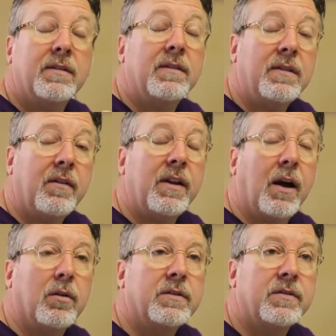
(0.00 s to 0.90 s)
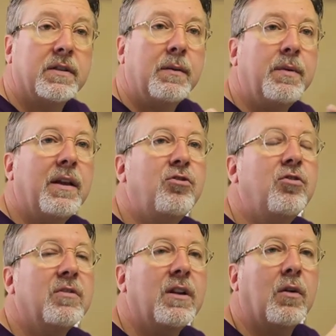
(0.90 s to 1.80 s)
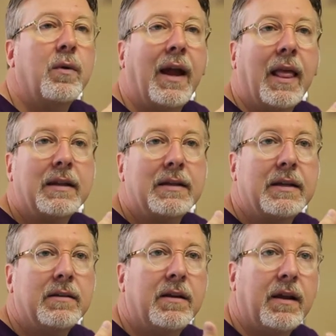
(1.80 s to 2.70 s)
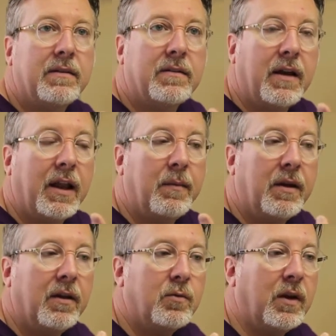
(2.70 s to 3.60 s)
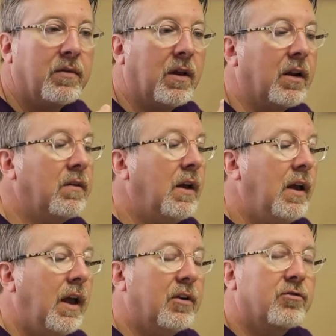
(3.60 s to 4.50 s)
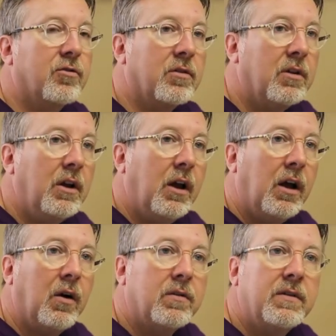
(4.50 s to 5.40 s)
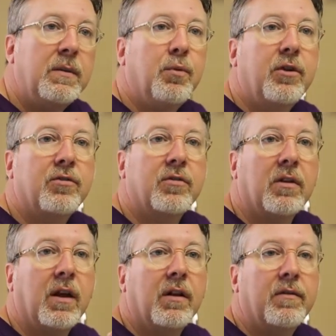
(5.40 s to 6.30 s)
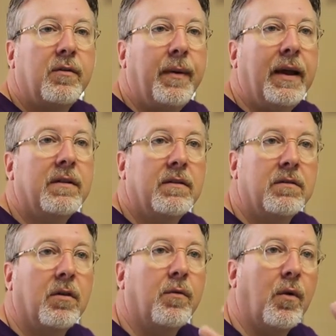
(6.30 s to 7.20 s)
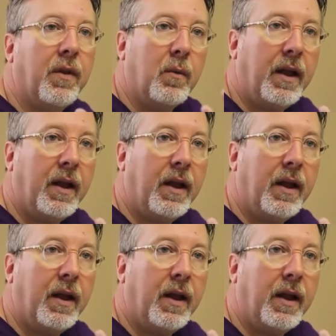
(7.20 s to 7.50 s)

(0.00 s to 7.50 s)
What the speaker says: 7 hours of sleep, but that's usually not reality in today's society because we have a lot of external sleep pressures, a lot of demands and so forth that we